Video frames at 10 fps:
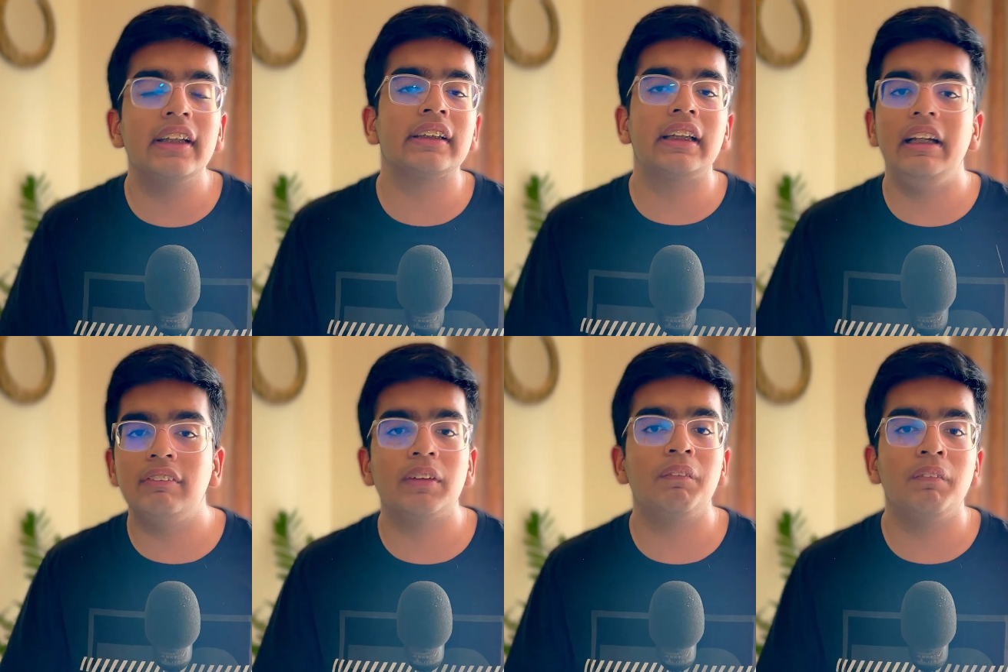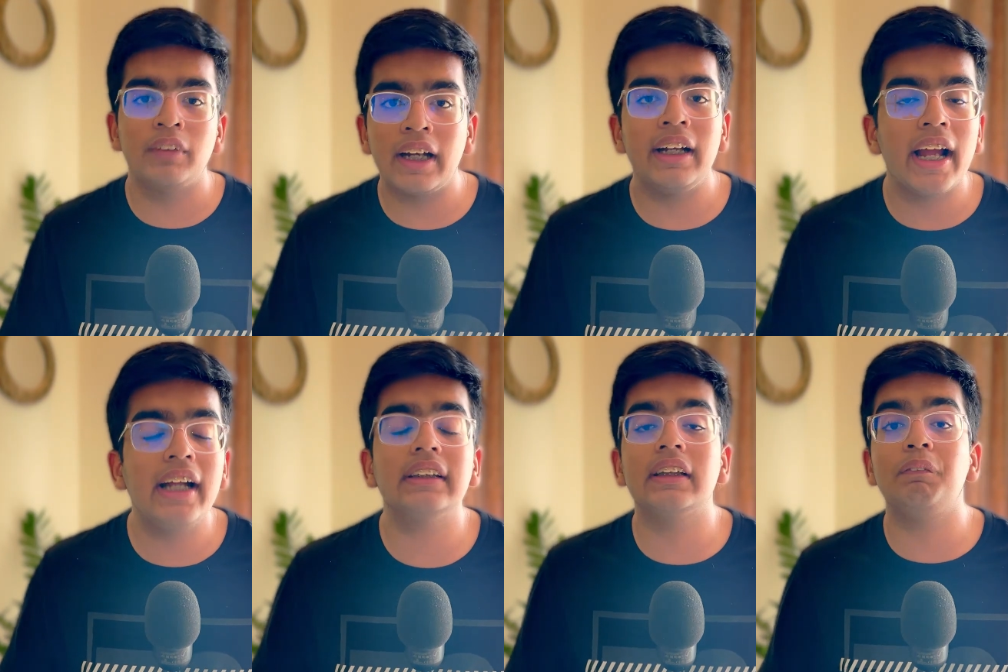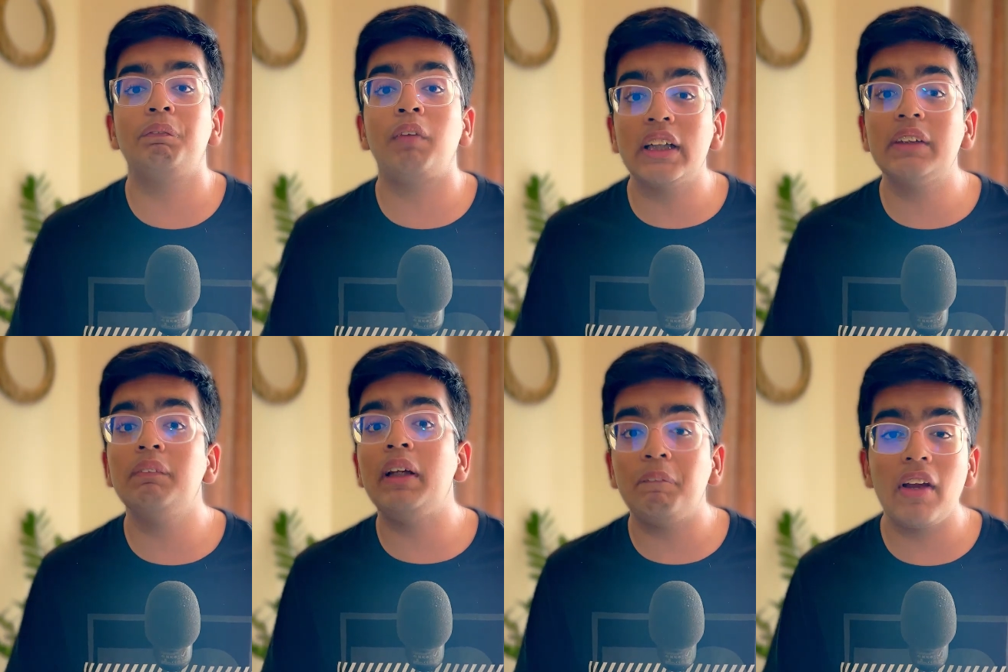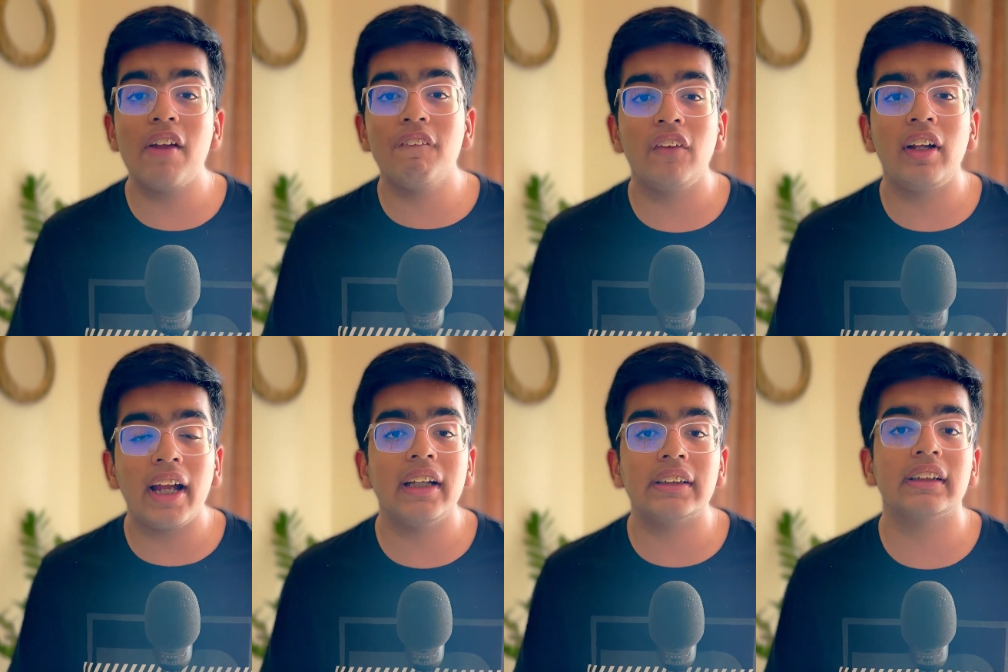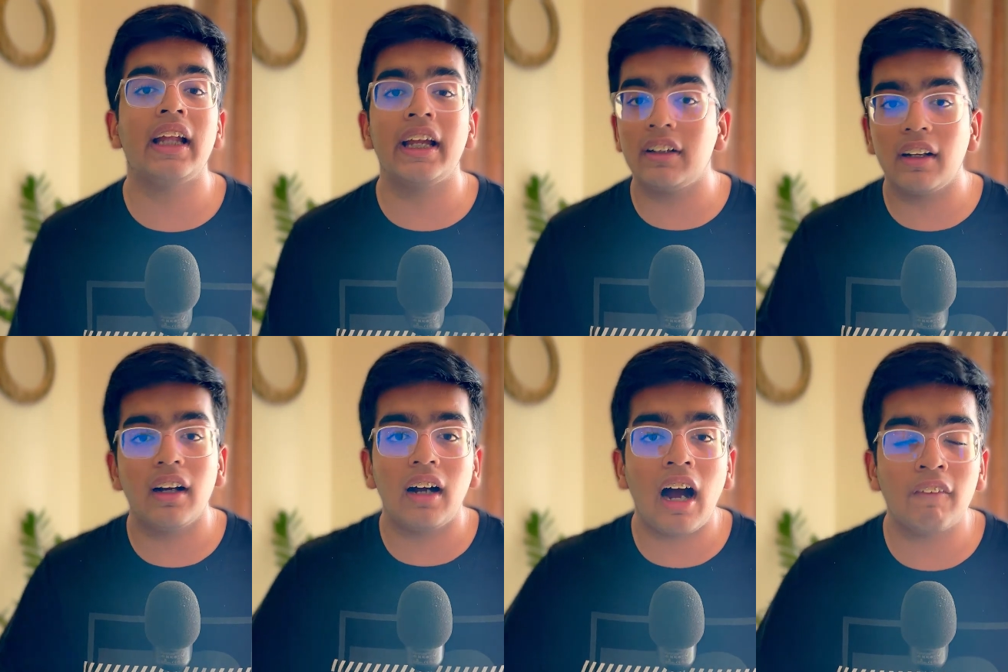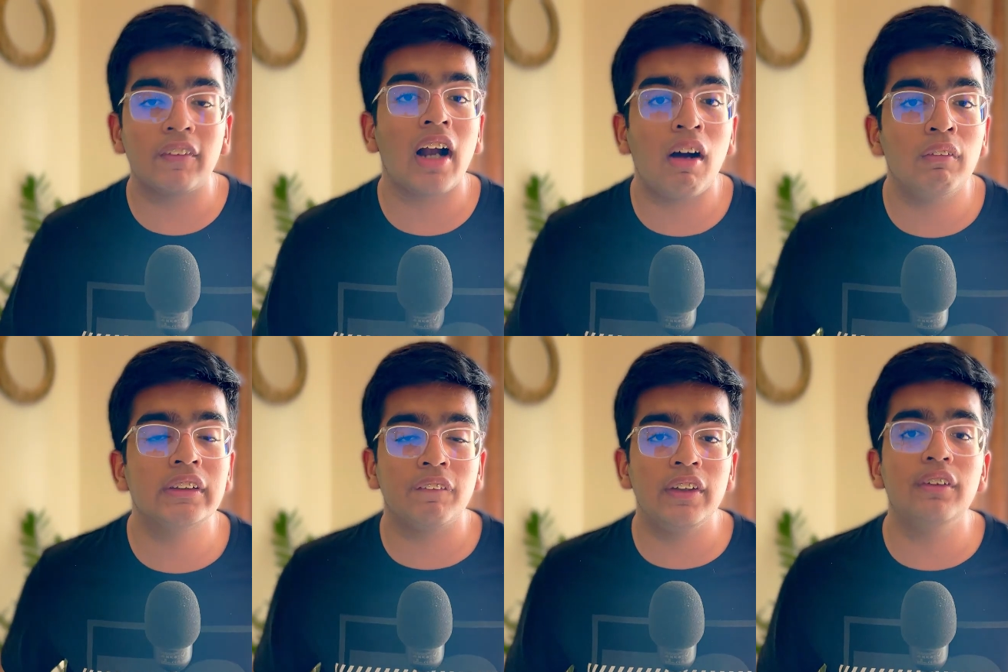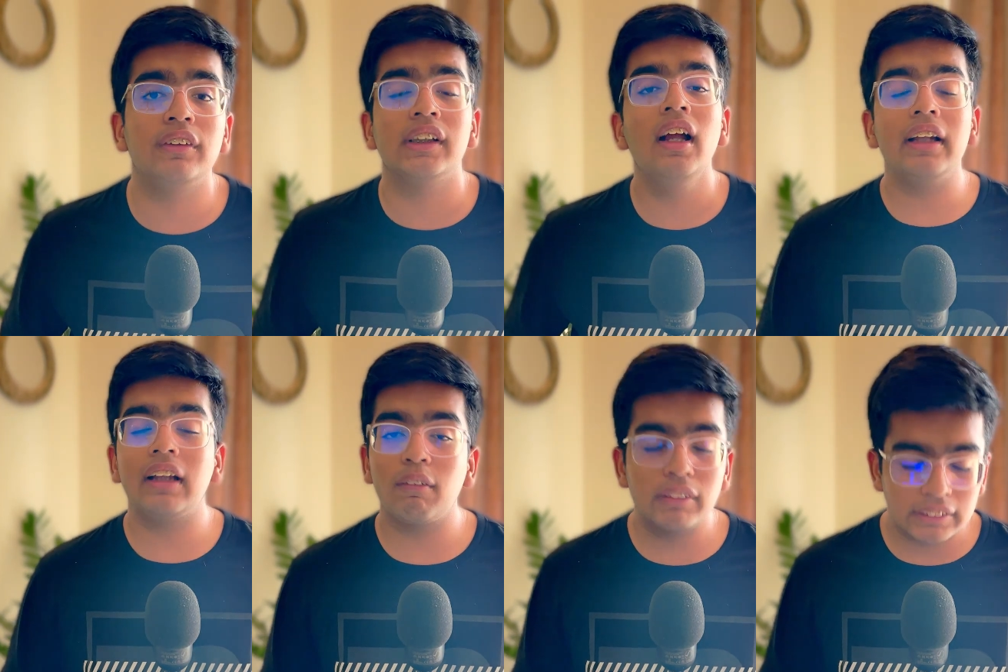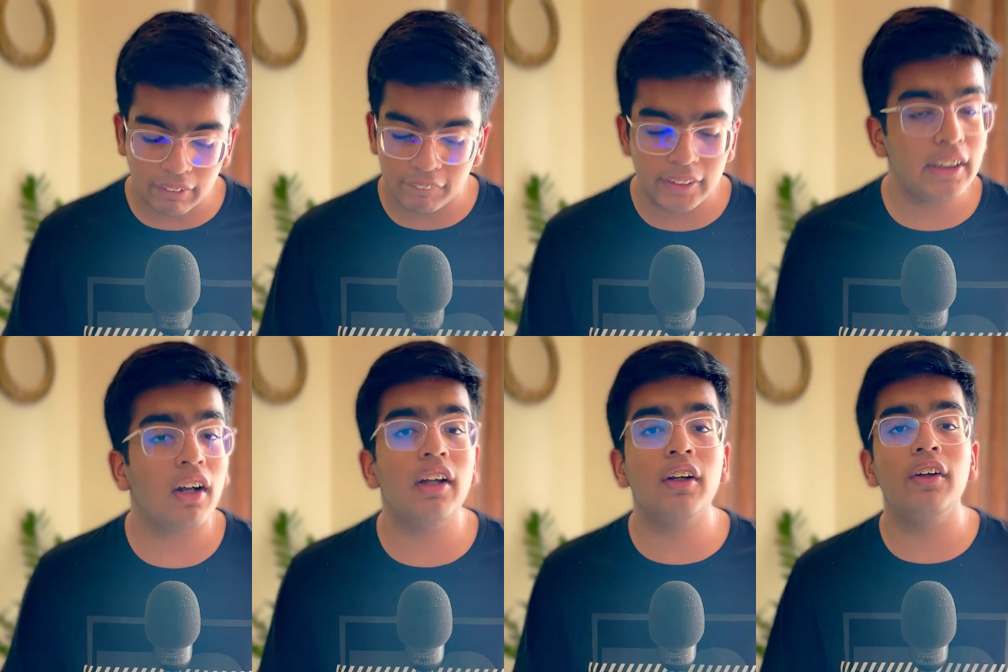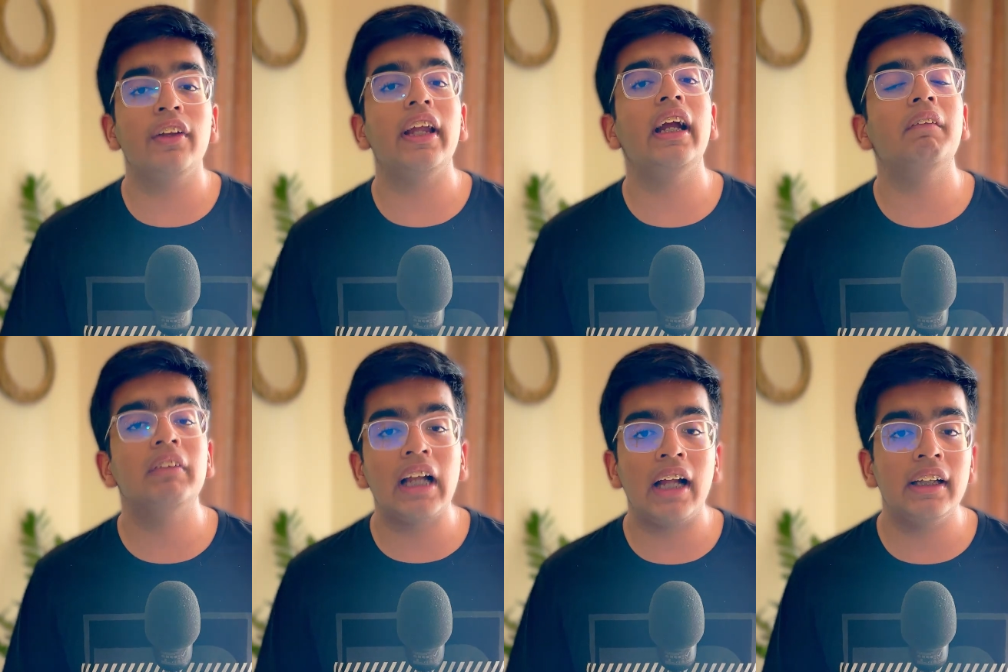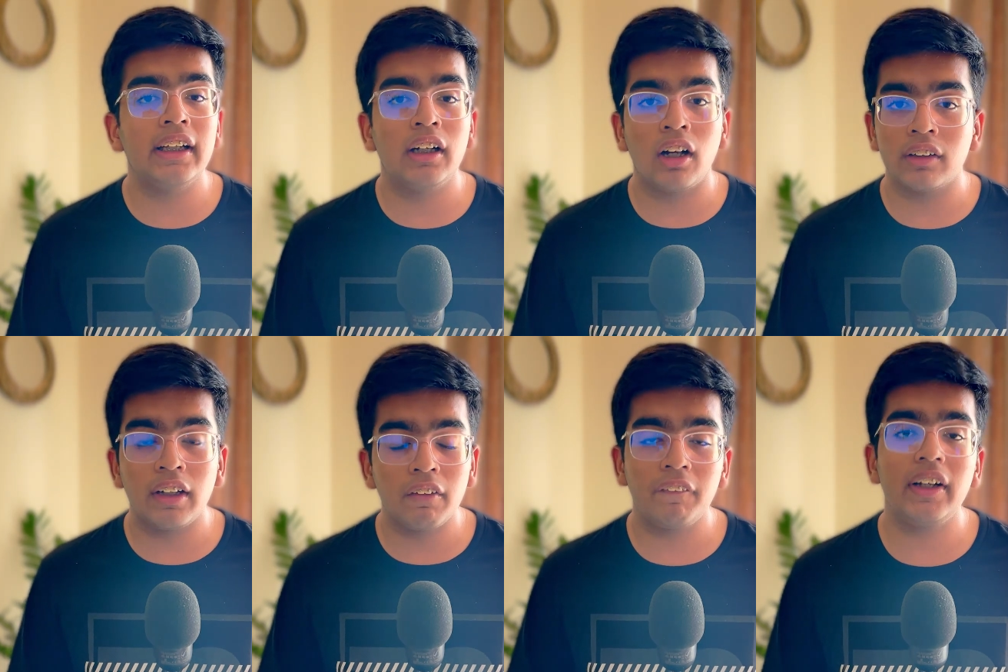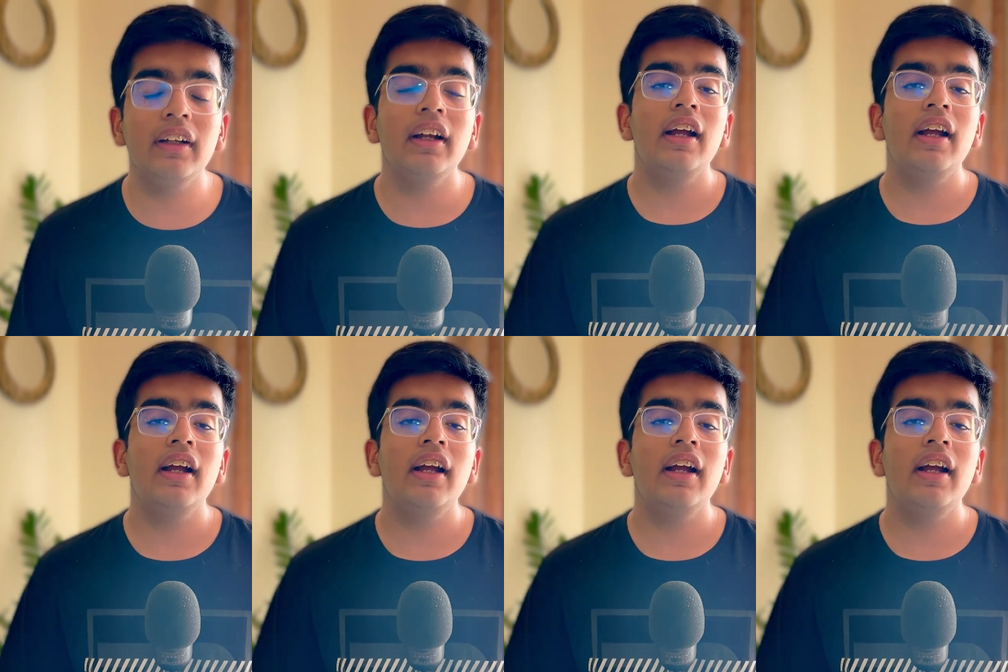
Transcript: wrist, leave some red lines and possibly painful lines, like after hours of use. And that was definitely not a good thing. I'm glad that they got rid of it.